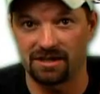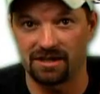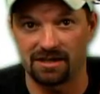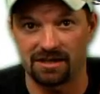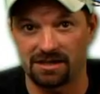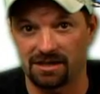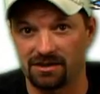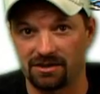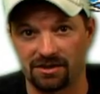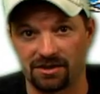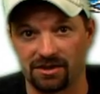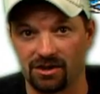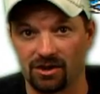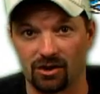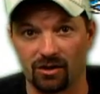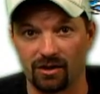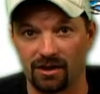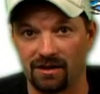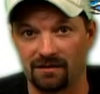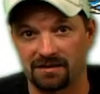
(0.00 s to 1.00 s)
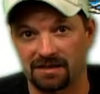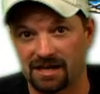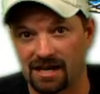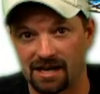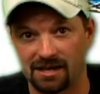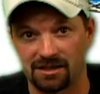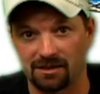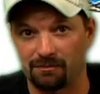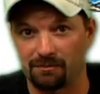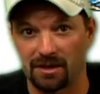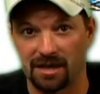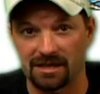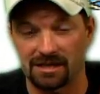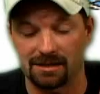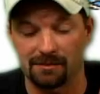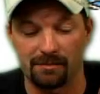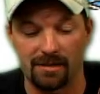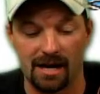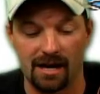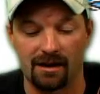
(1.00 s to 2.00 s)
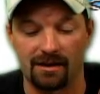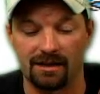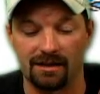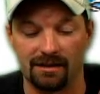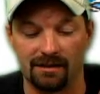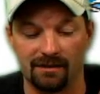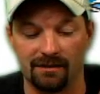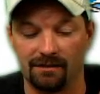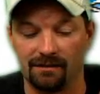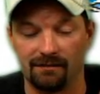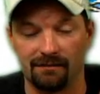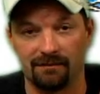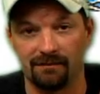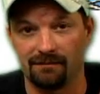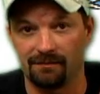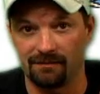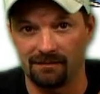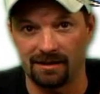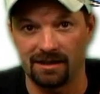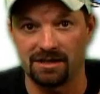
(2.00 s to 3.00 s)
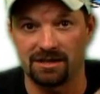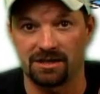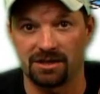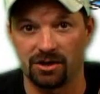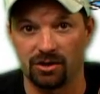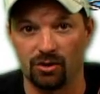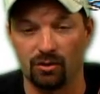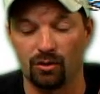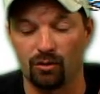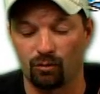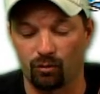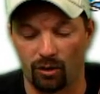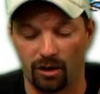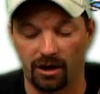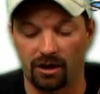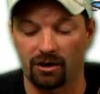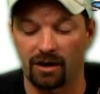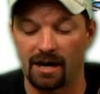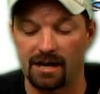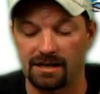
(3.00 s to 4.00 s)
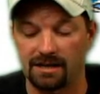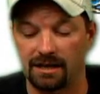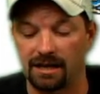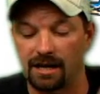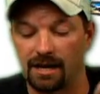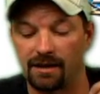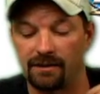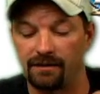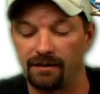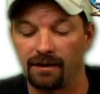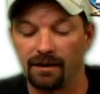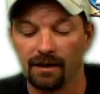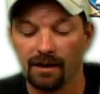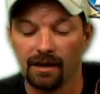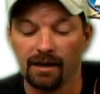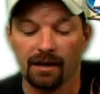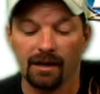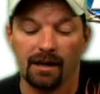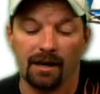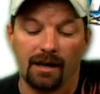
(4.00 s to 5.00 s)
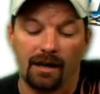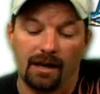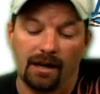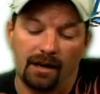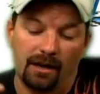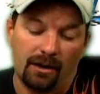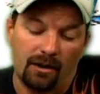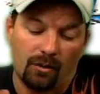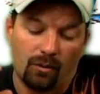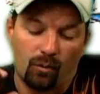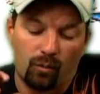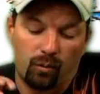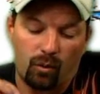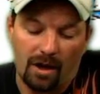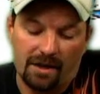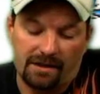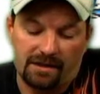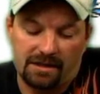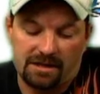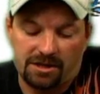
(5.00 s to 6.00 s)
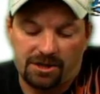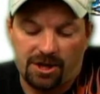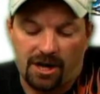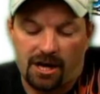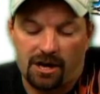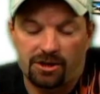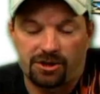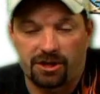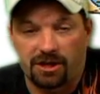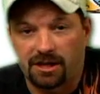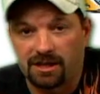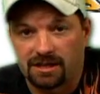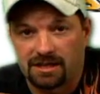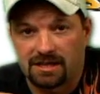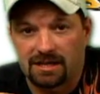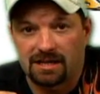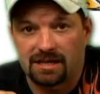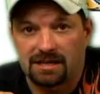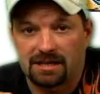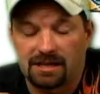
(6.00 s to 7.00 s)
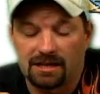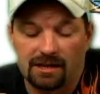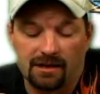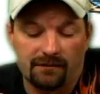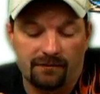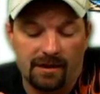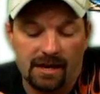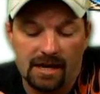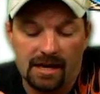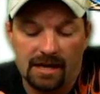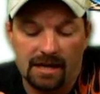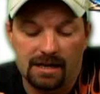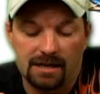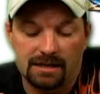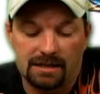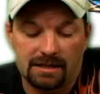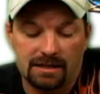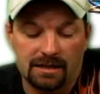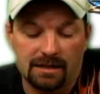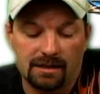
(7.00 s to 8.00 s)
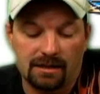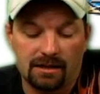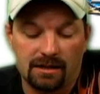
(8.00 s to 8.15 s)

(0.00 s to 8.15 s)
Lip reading: this. There's no ifs, ands, or buts about it. These 2 work great together. What this charger consists of is